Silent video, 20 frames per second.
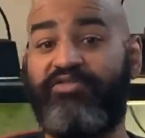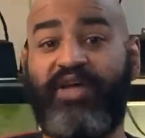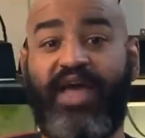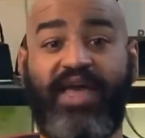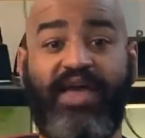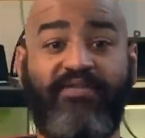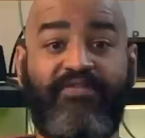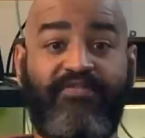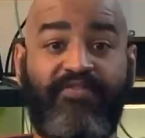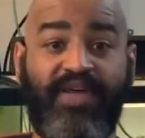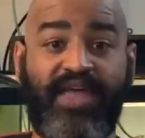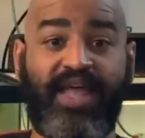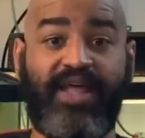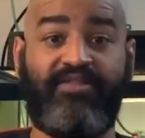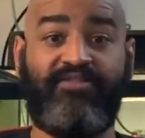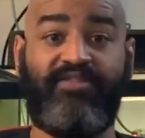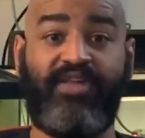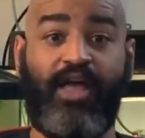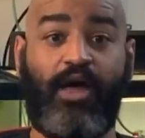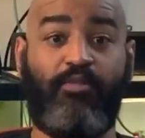I have
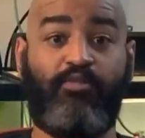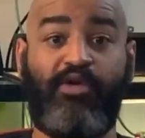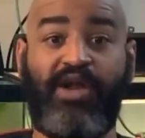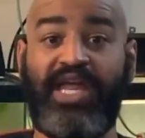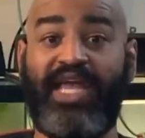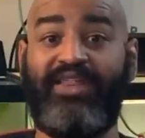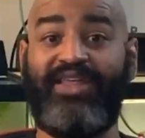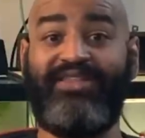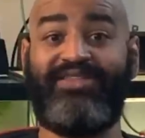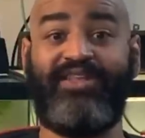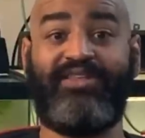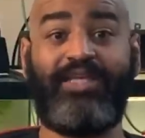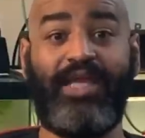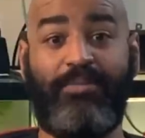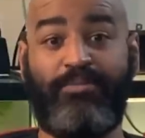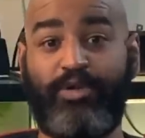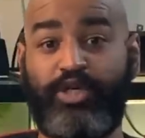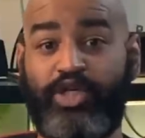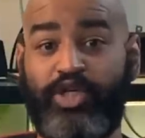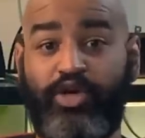fans to help regulate the
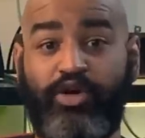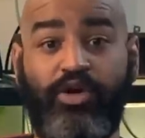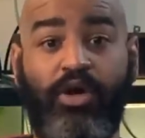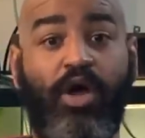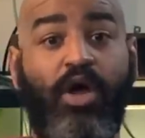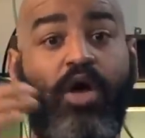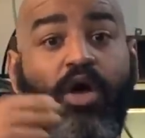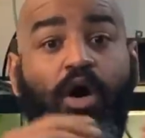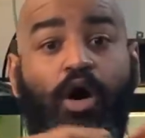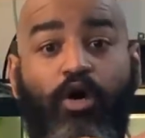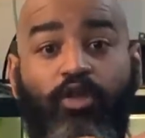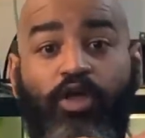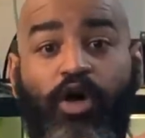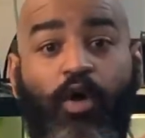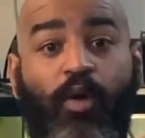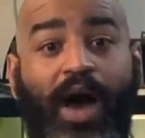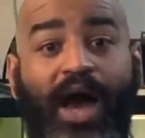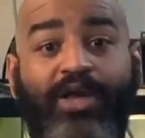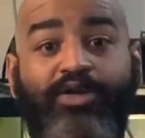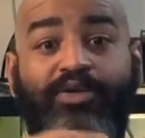temperature,
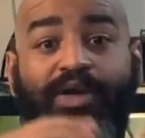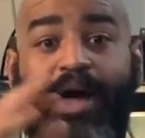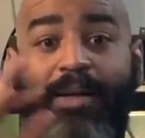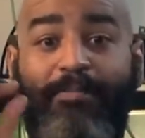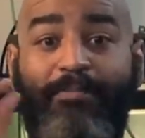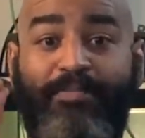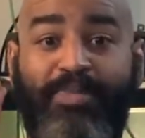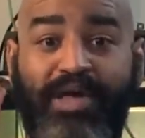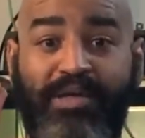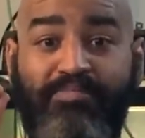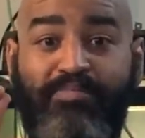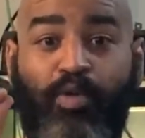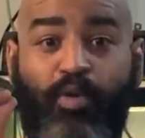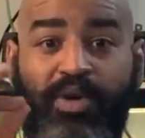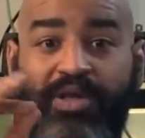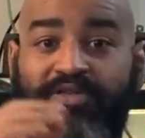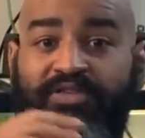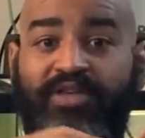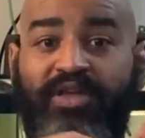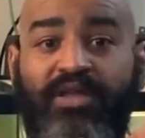although I do not
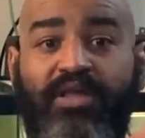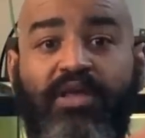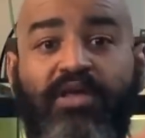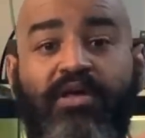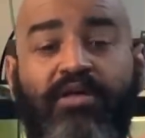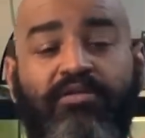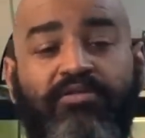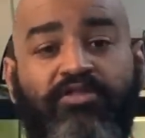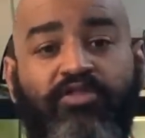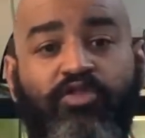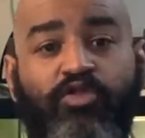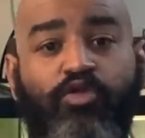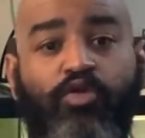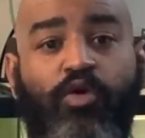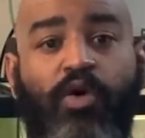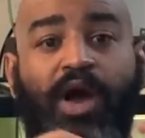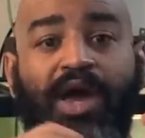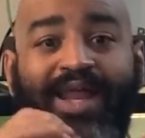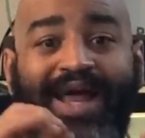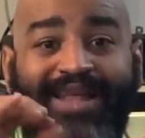pinpoint it
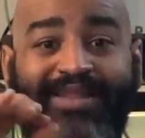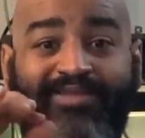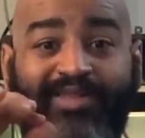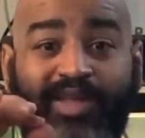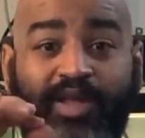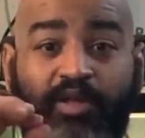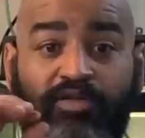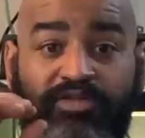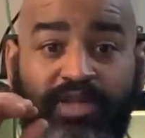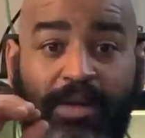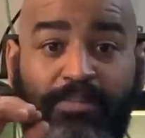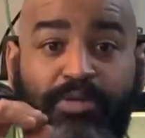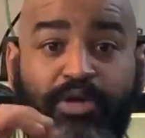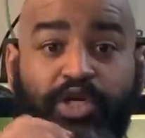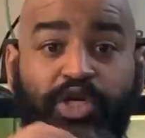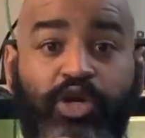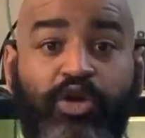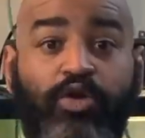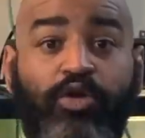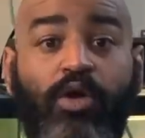to an ideal
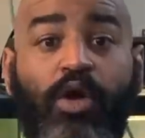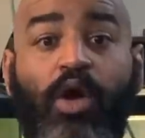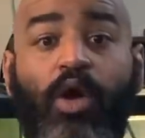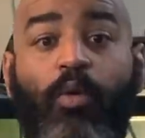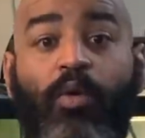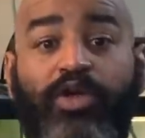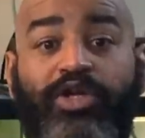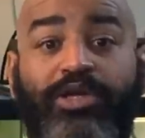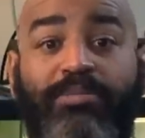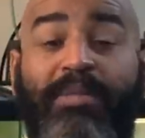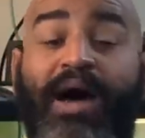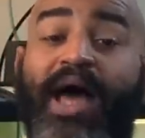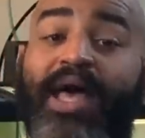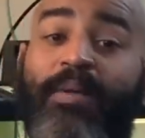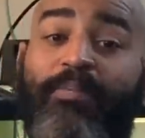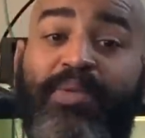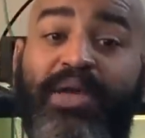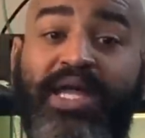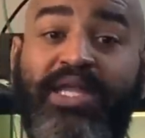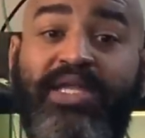temperature, which in my
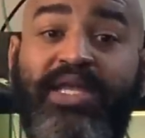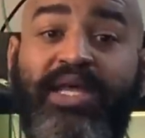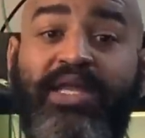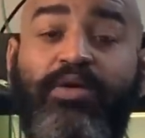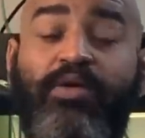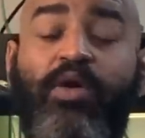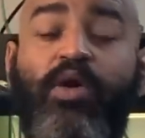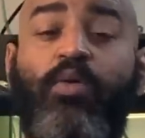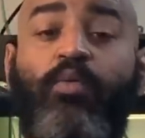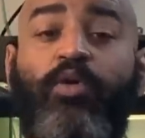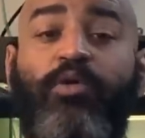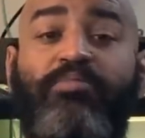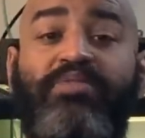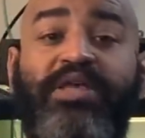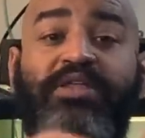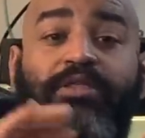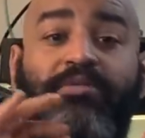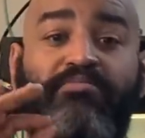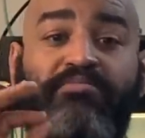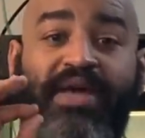opinion would
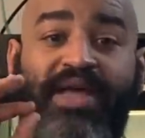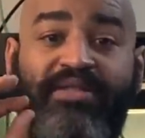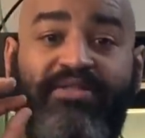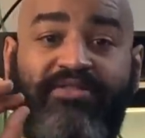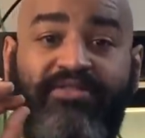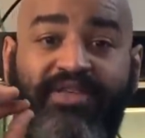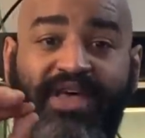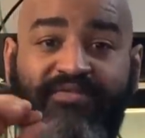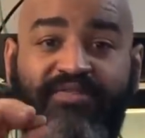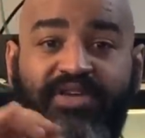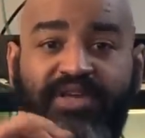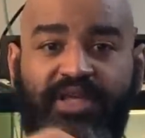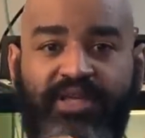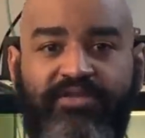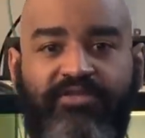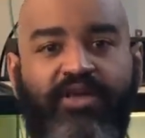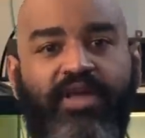be the mid 70s.